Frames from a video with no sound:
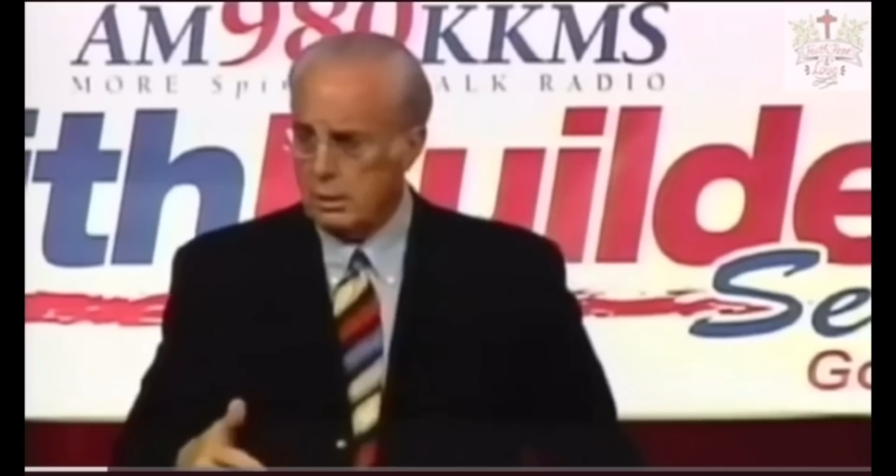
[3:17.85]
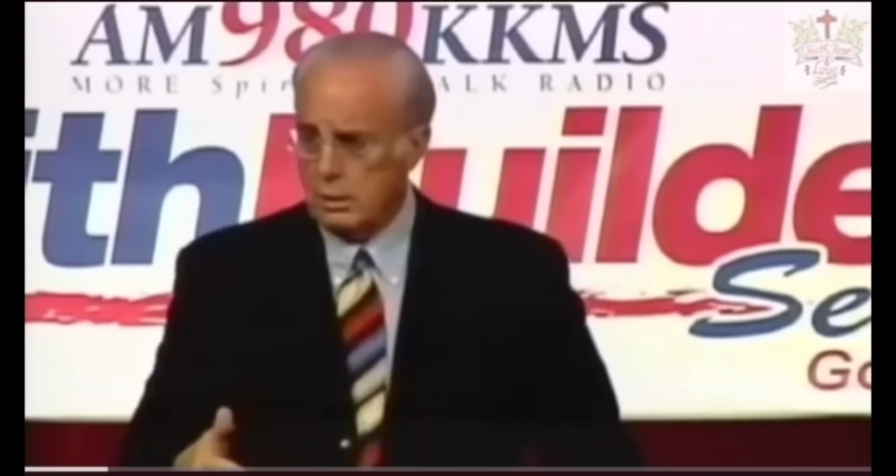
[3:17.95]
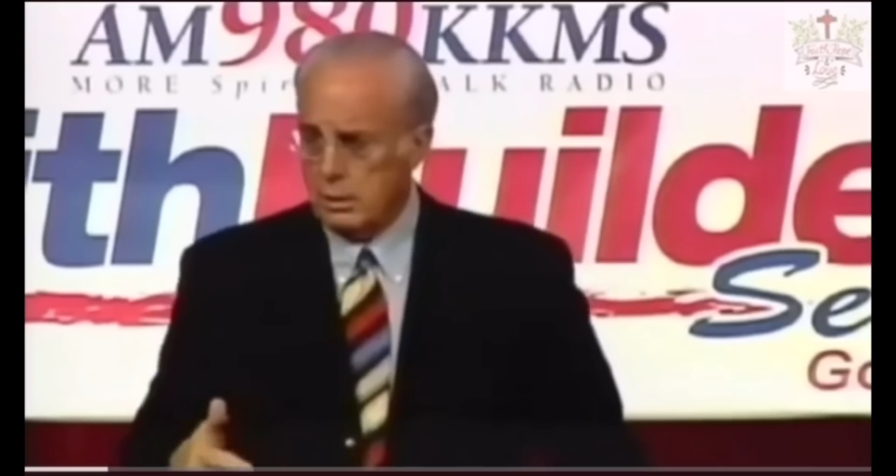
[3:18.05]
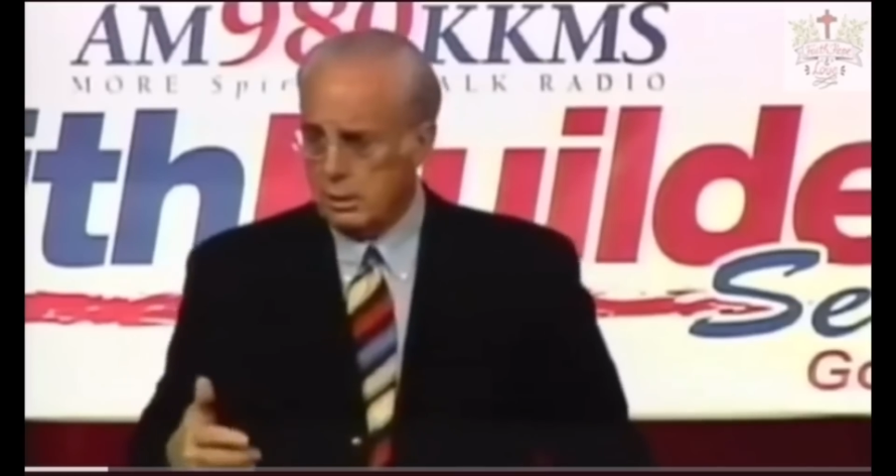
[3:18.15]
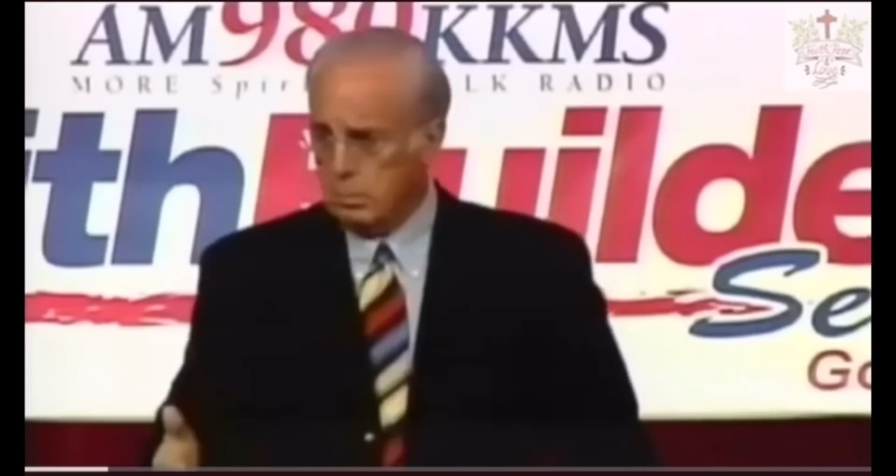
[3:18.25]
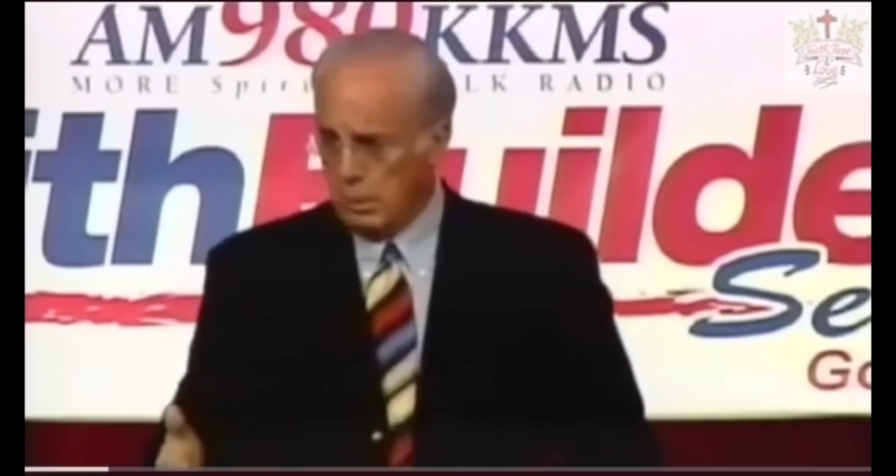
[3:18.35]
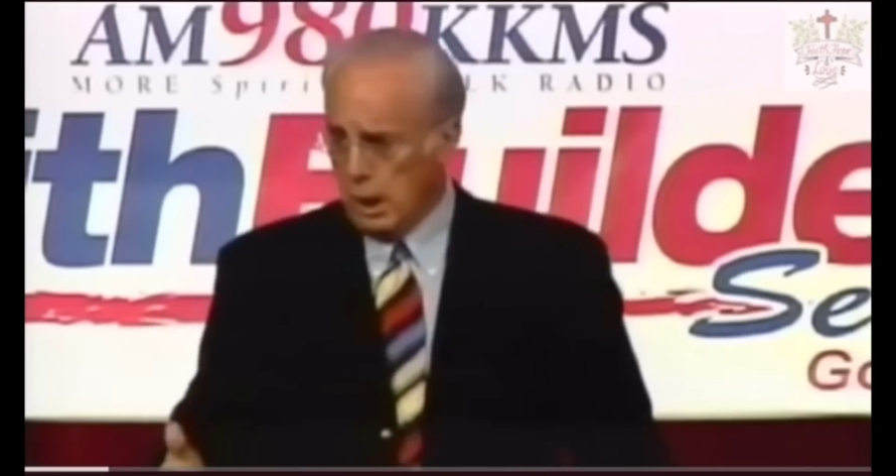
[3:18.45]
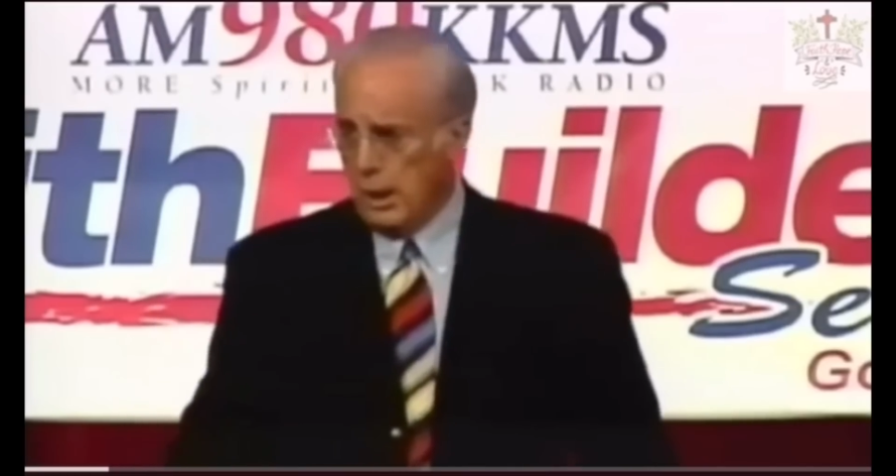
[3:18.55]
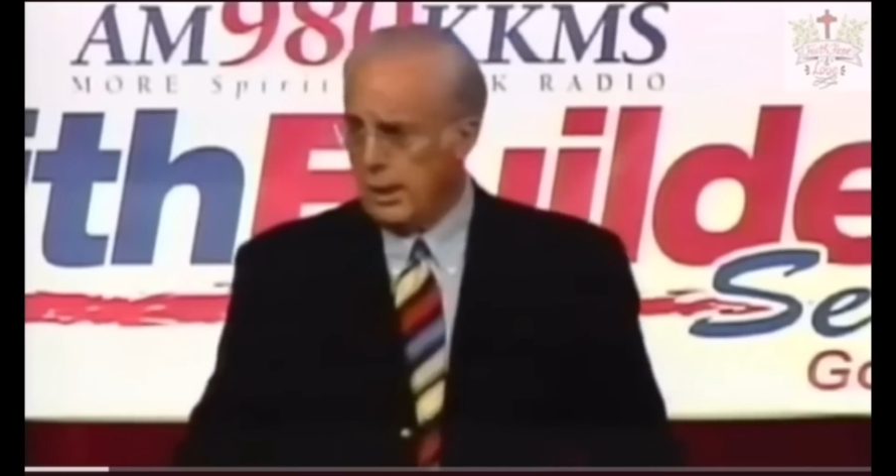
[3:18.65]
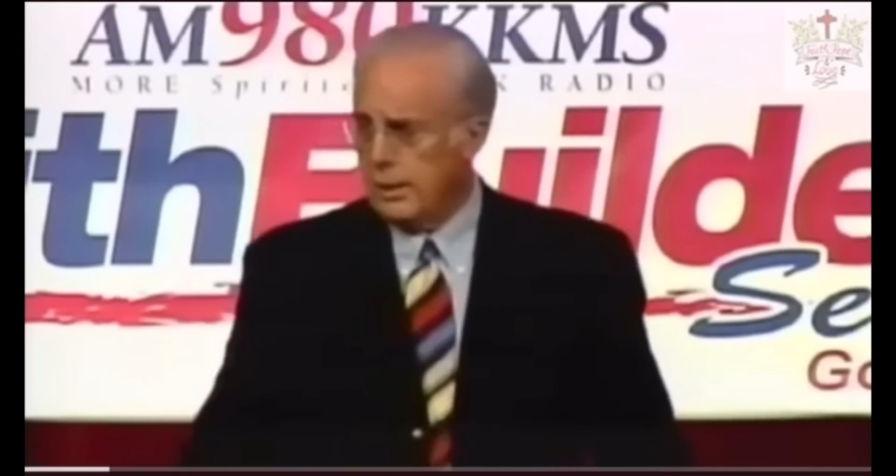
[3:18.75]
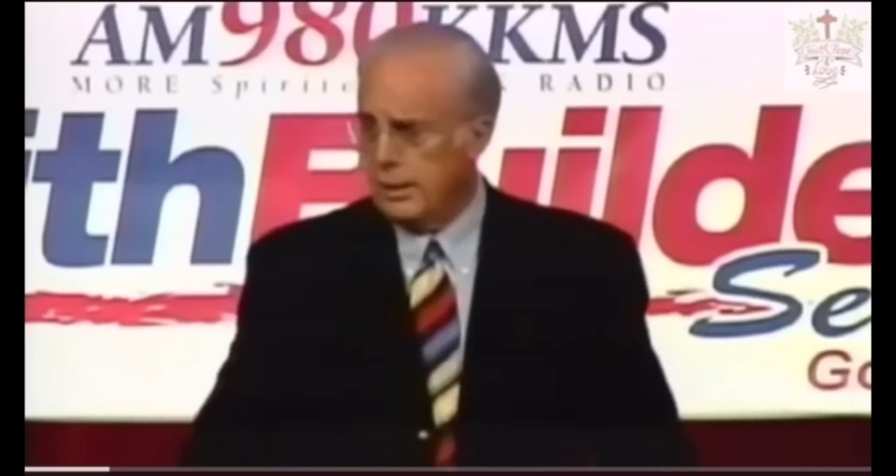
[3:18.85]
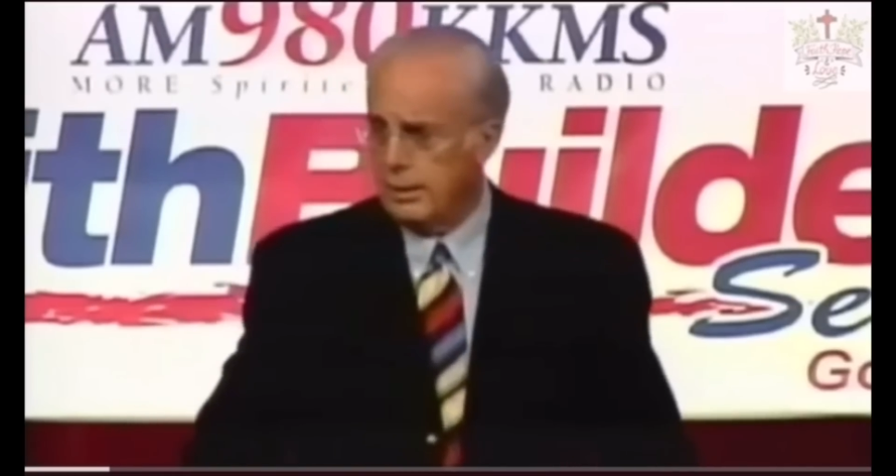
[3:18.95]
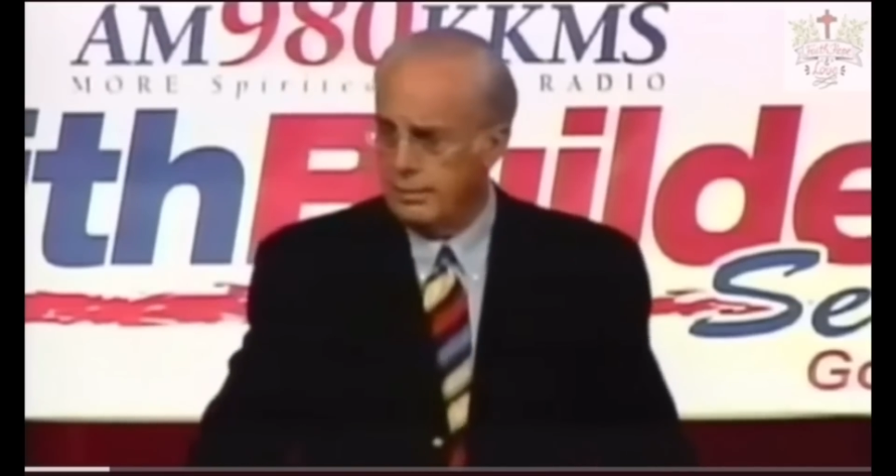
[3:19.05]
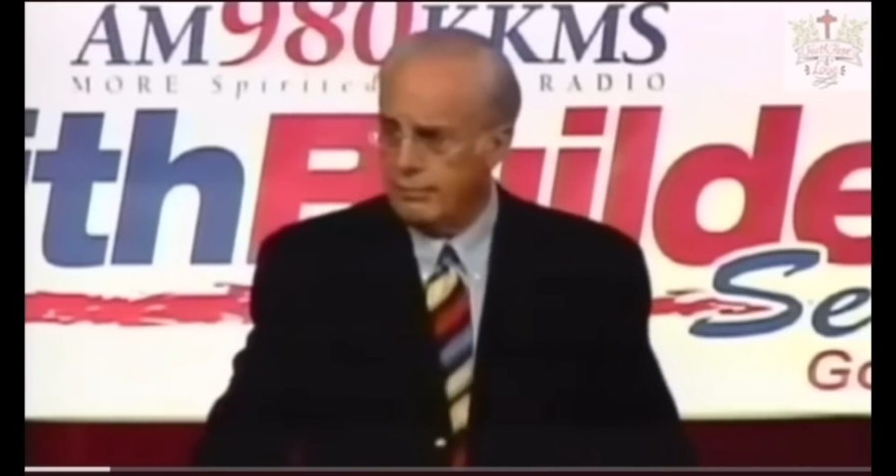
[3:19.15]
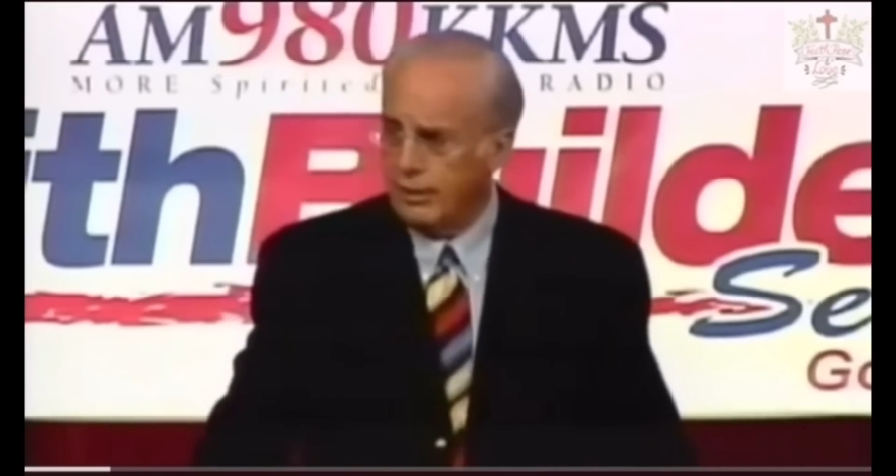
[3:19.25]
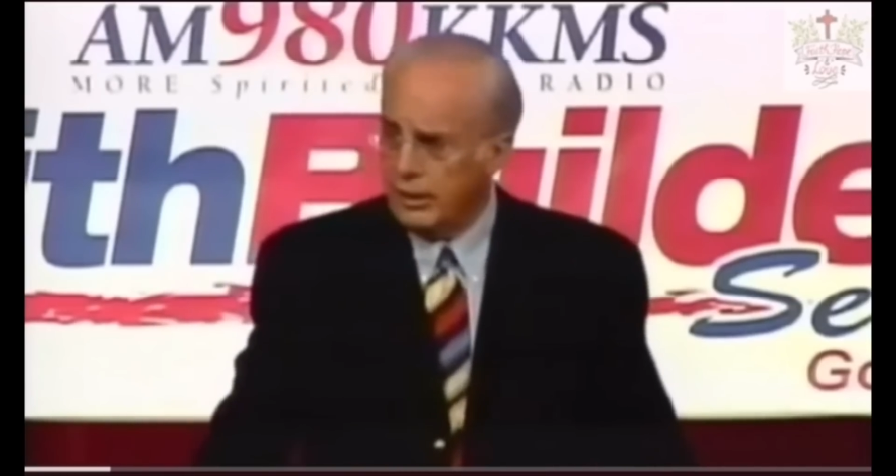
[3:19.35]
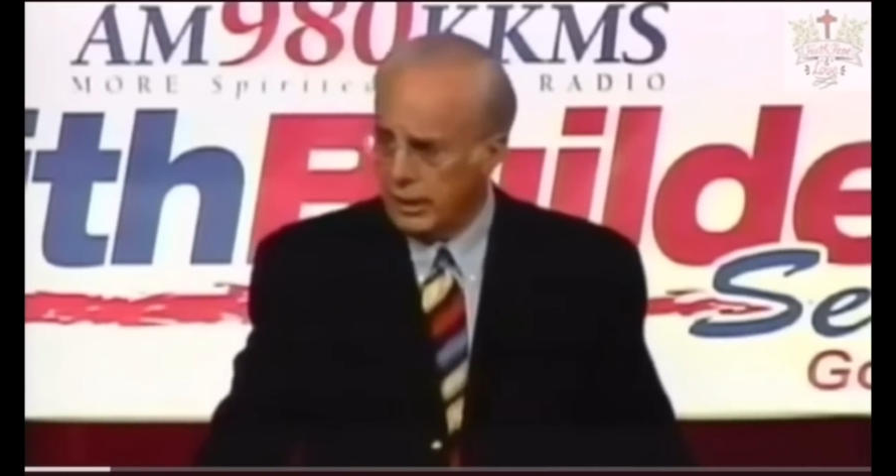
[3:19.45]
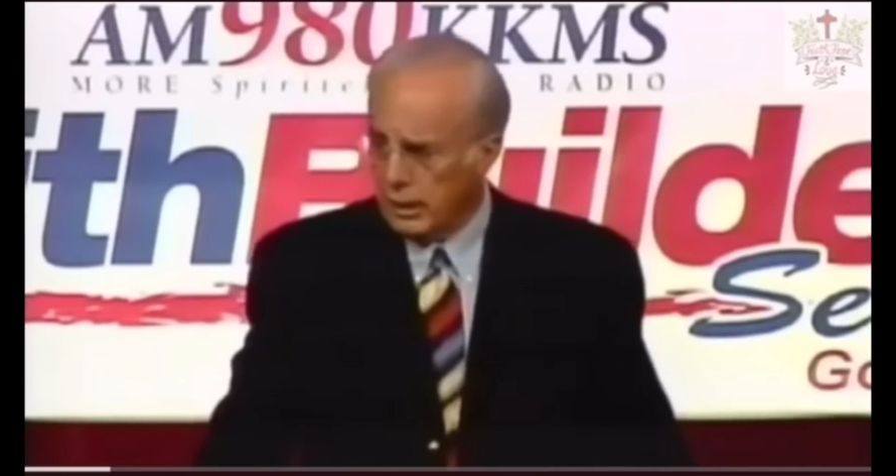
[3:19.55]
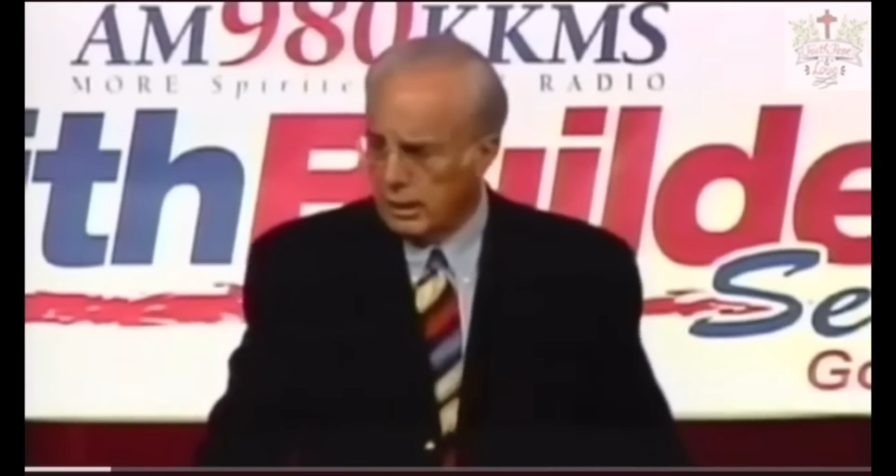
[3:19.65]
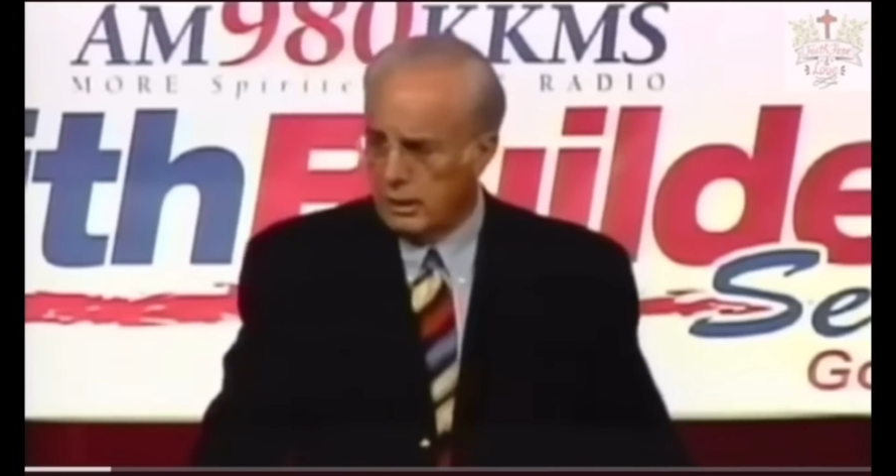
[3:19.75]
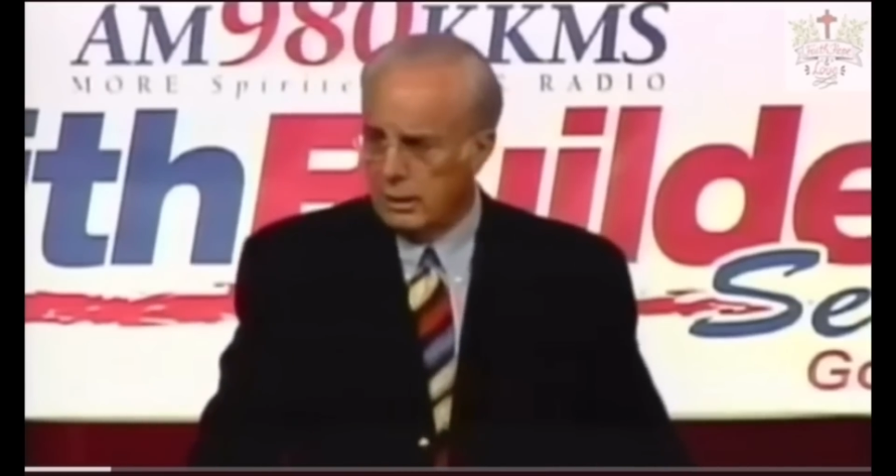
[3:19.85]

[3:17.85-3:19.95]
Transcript: supply funding